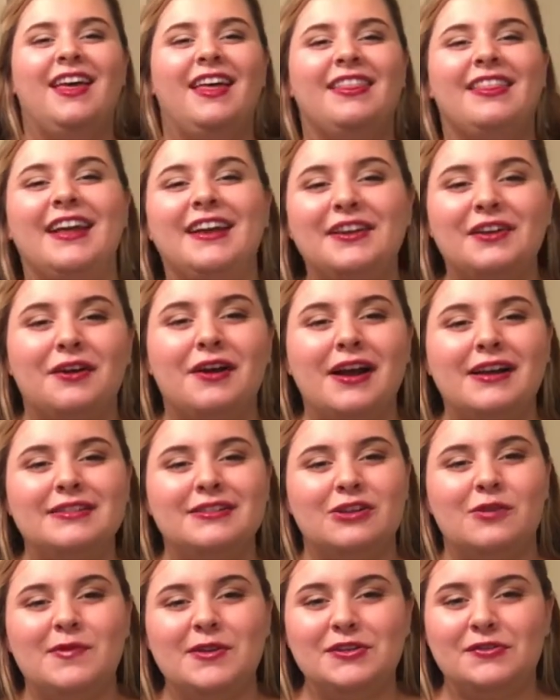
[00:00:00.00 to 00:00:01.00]
Thank you guys
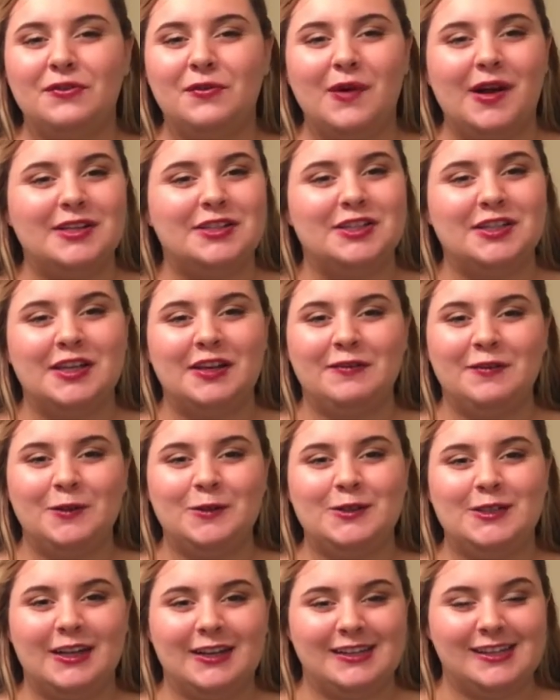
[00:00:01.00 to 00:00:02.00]
so much for watching. If you
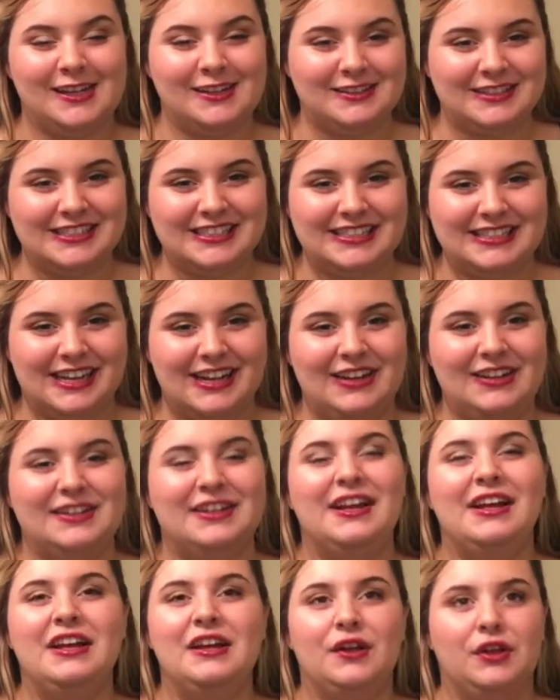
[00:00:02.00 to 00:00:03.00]
stuck it out this
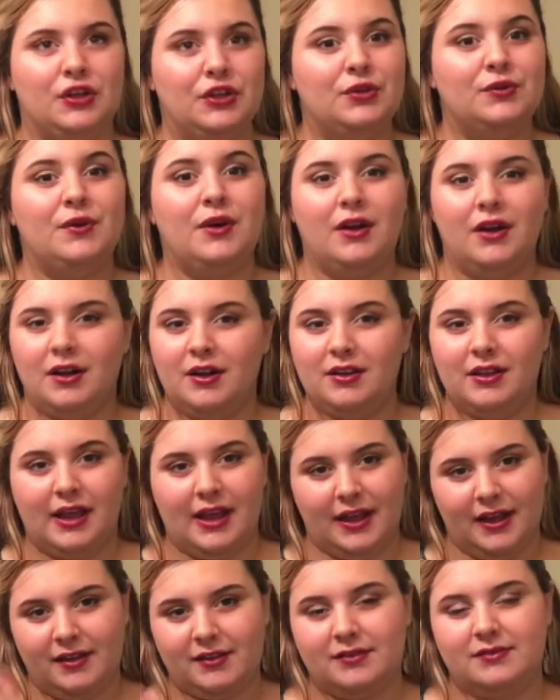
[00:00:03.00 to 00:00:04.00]
long, you are
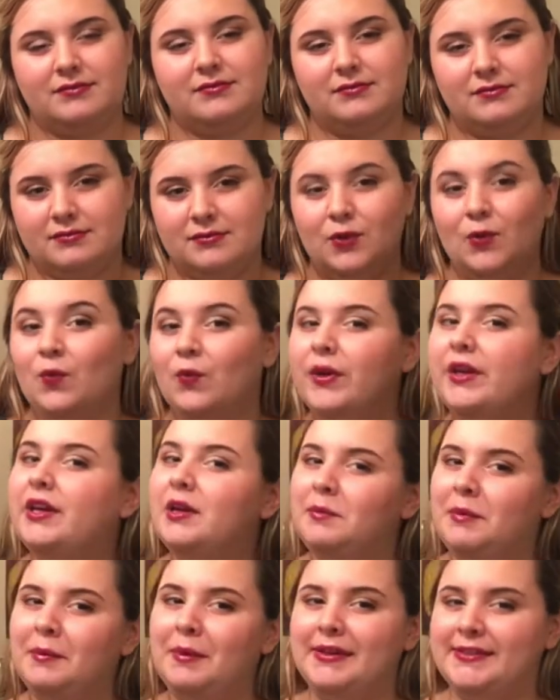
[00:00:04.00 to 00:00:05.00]
like, we
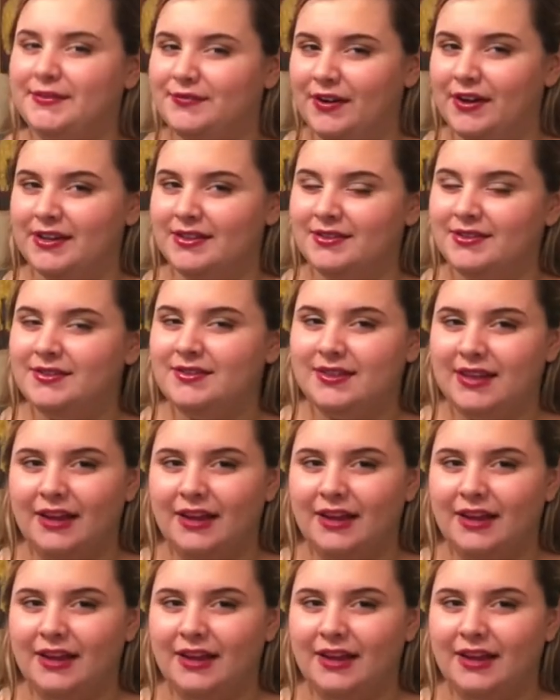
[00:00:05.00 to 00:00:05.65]
could be best friends.